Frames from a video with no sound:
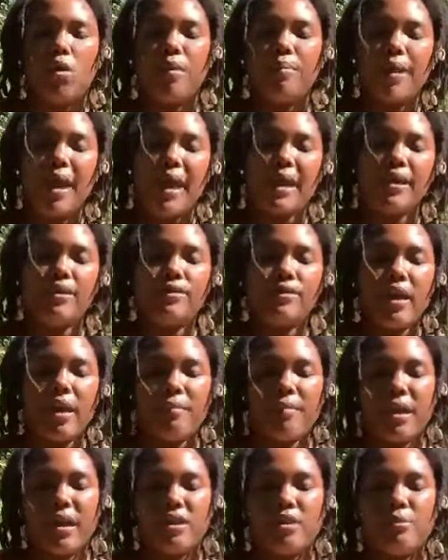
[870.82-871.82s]
One pattern
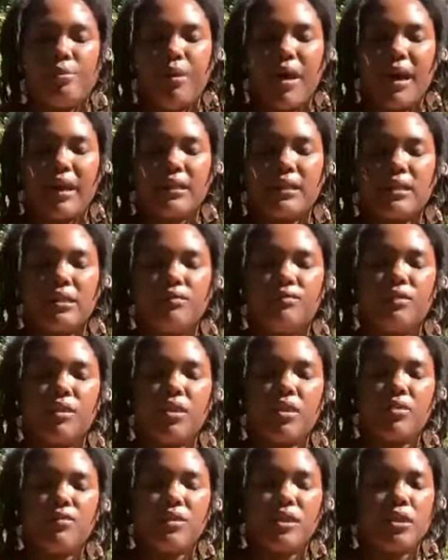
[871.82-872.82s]
that made the practice of
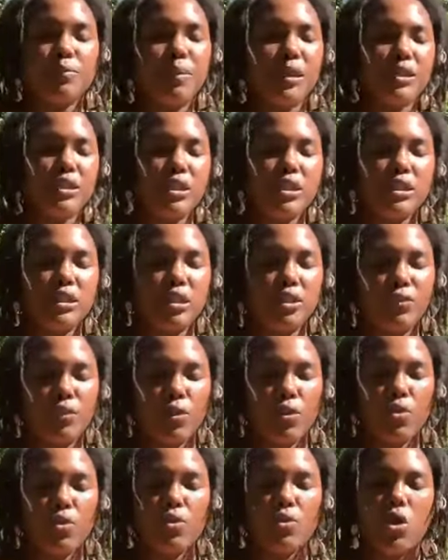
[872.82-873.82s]
love especially
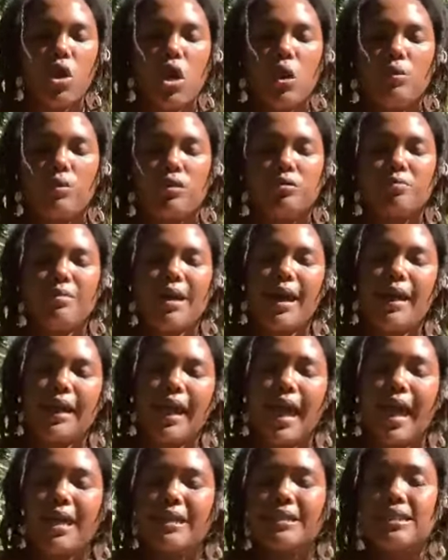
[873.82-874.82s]
difficult was my
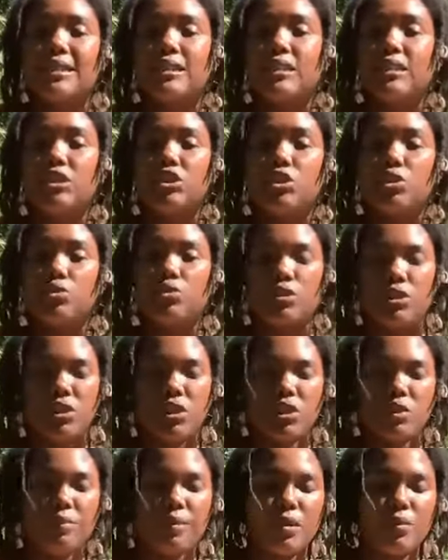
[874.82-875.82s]
constantly
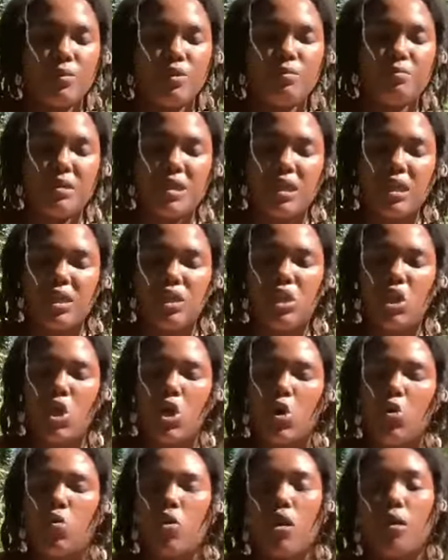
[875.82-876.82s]
choosing to be with men
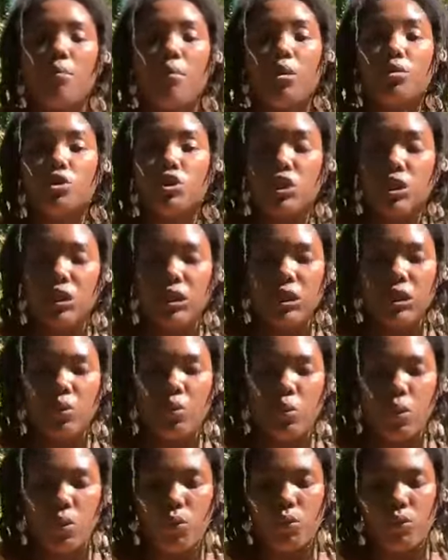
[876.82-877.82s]
who were emotionally
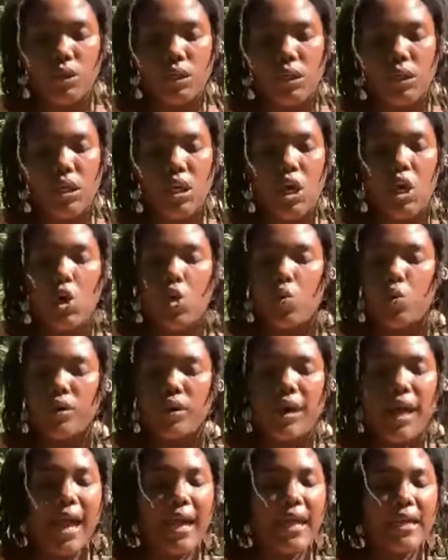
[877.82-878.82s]
wounded, who
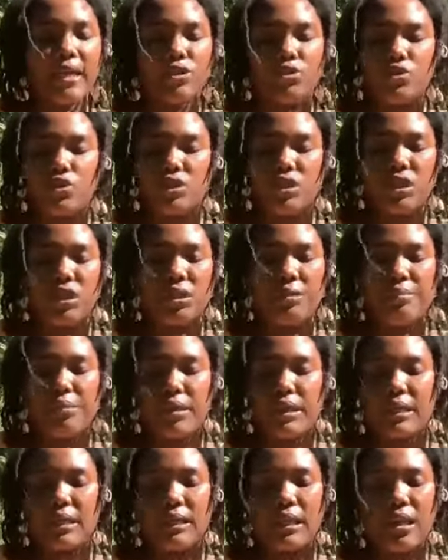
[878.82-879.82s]
were not interested in
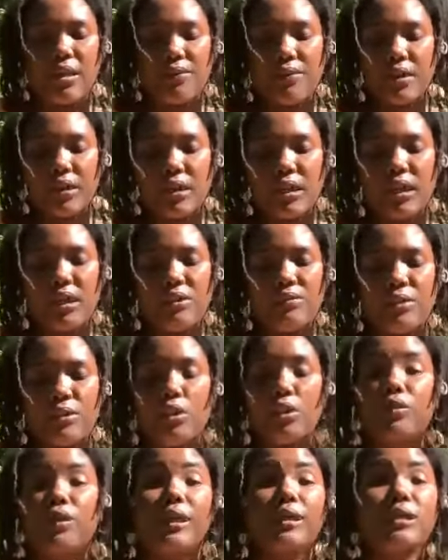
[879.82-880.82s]
being loving even
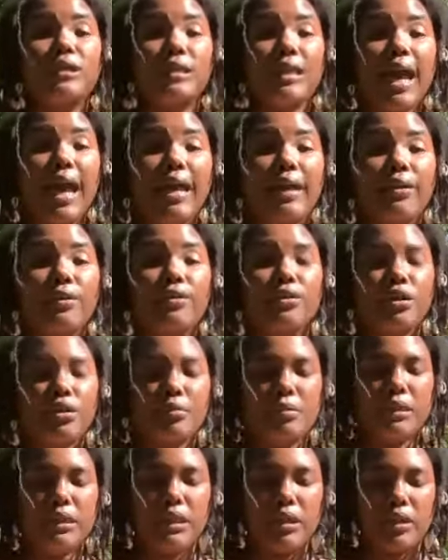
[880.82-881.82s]
though they desired
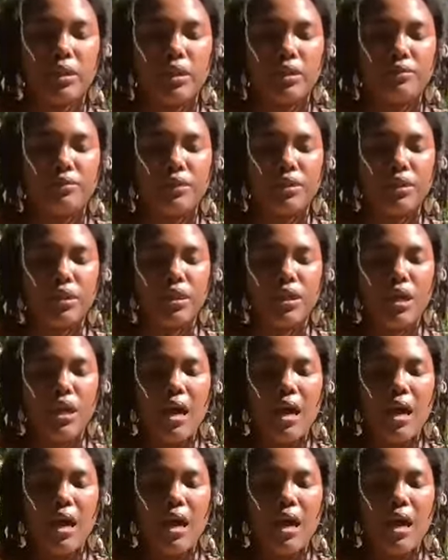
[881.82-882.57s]
to be loved.